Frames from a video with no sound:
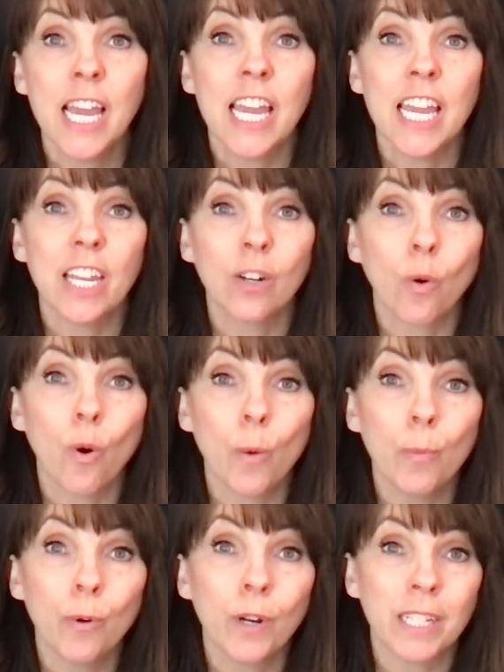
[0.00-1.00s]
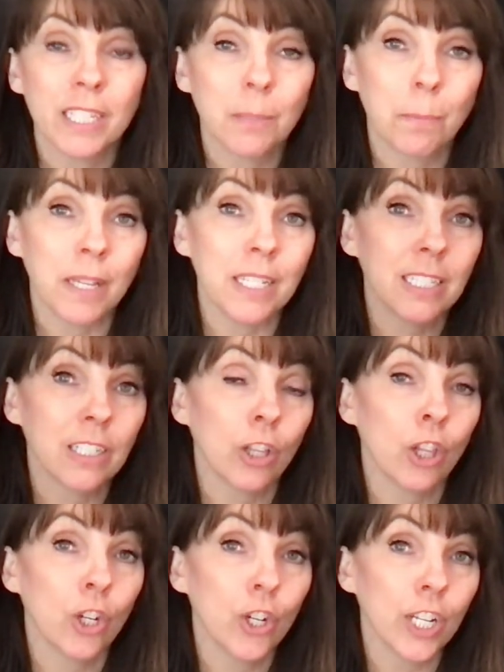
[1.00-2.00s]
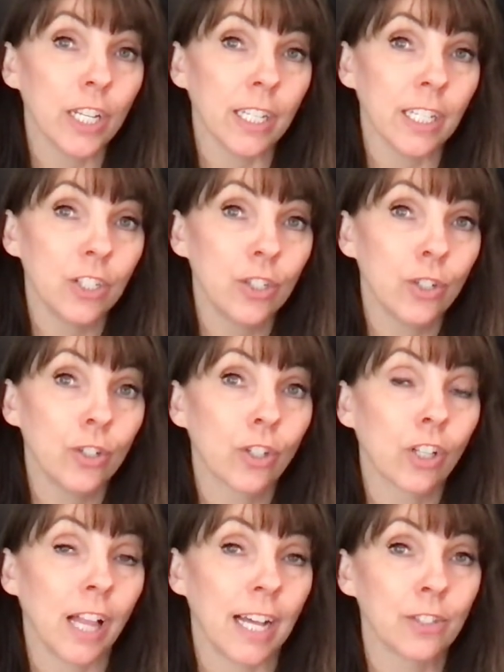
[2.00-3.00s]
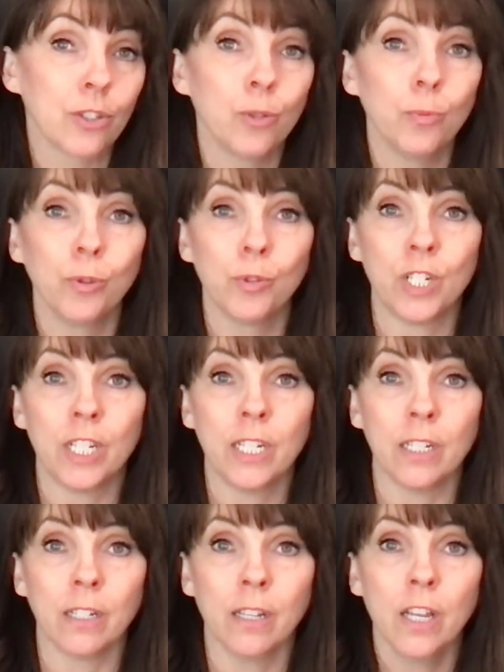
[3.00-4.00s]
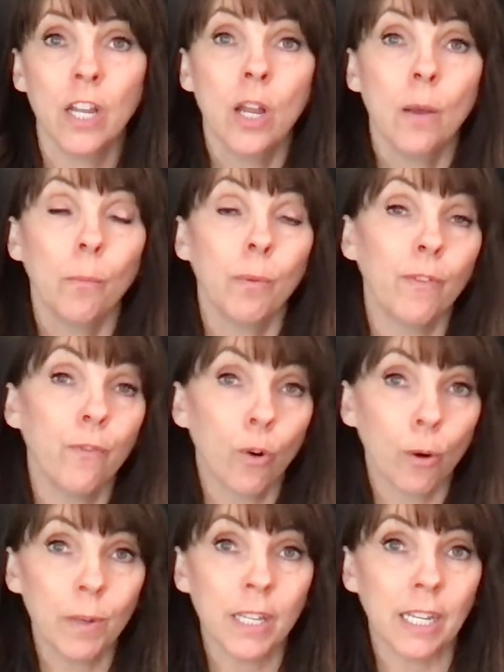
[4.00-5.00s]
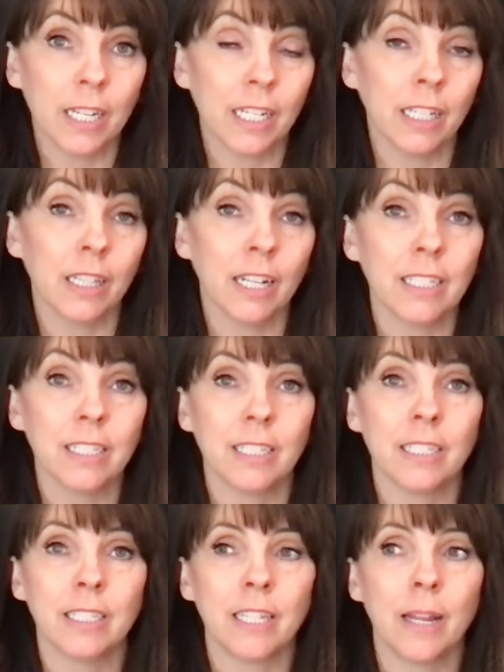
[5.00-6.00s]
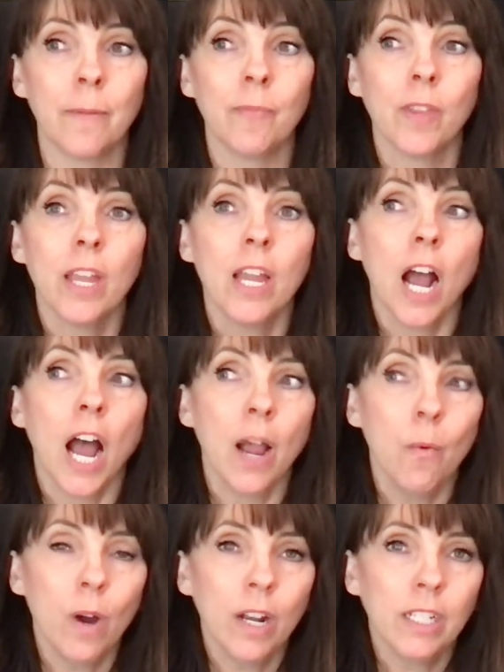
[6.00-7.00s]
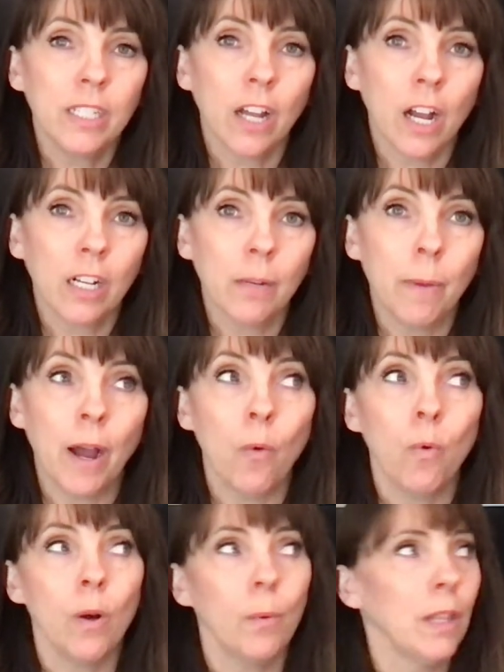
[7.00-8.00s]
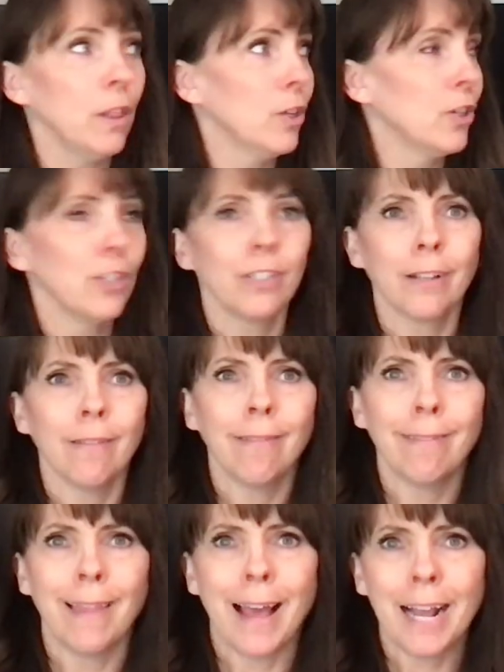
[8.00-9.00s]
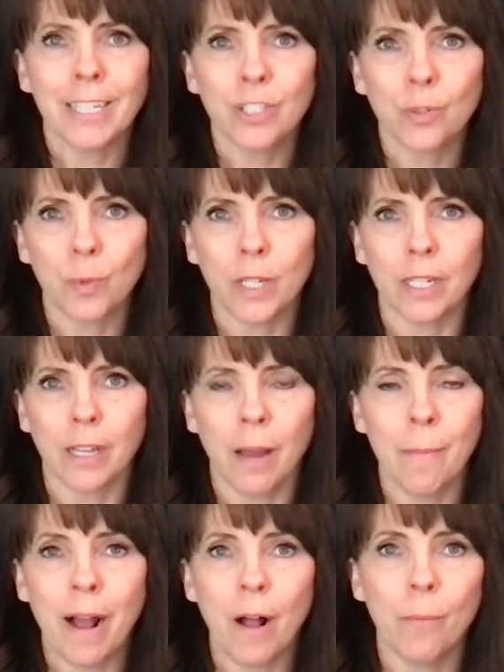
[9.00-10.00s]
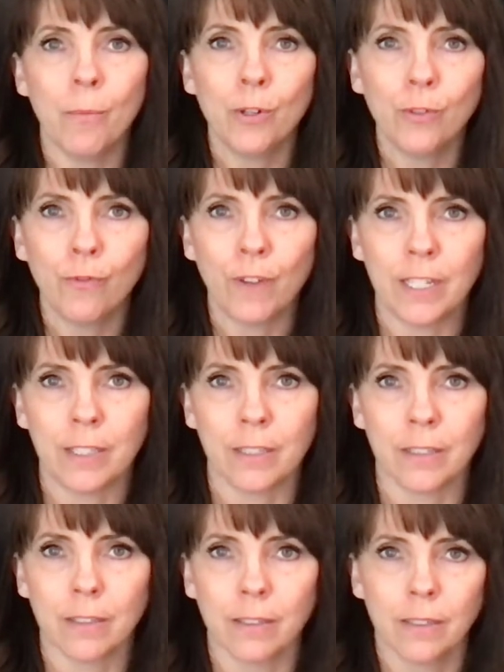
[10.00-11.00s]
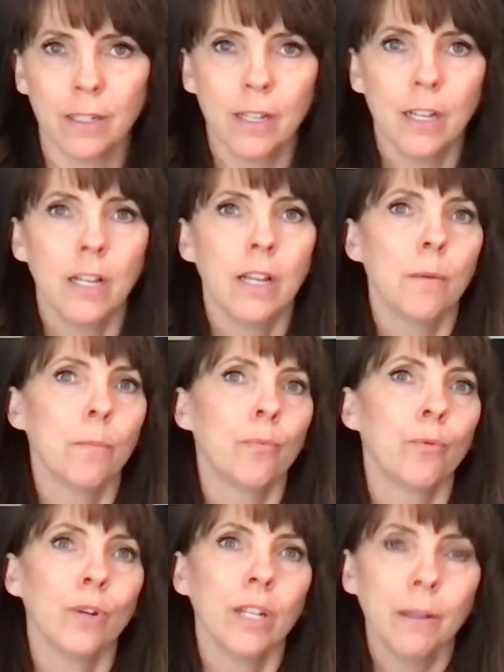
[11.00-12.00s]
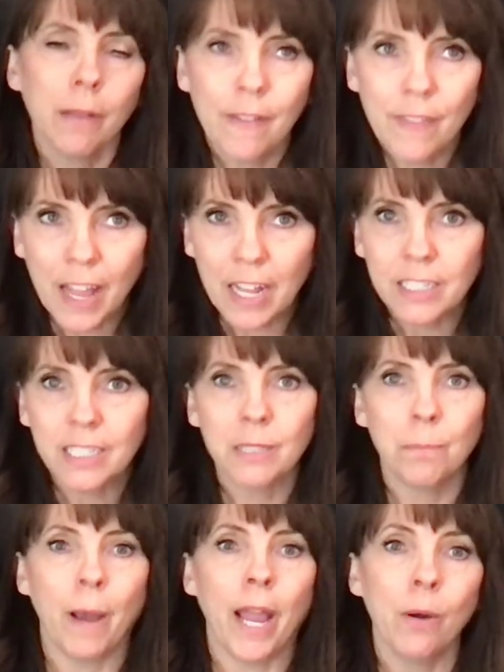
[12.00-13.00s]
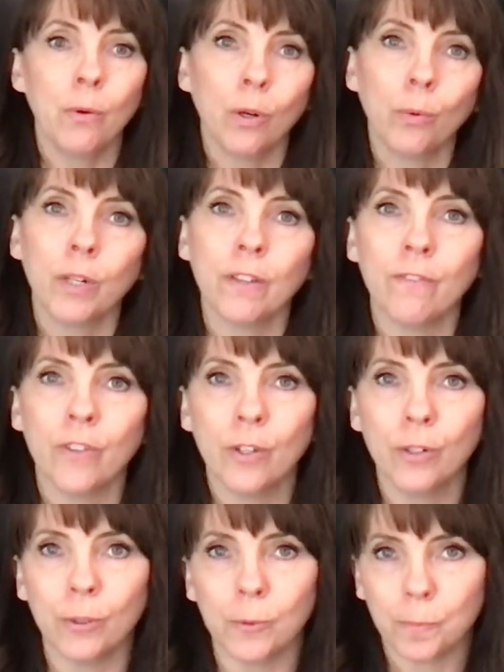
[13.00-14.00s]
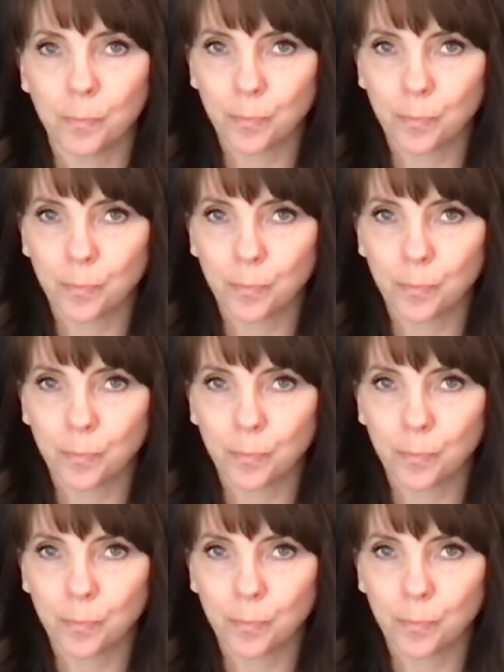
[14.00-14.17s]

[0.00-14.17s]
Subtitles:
Incorporate spaced learning into your classroom routine. Before beginning a lesson, say, I want to talk about what we learned last week about moon phases. Bring in that spiral review.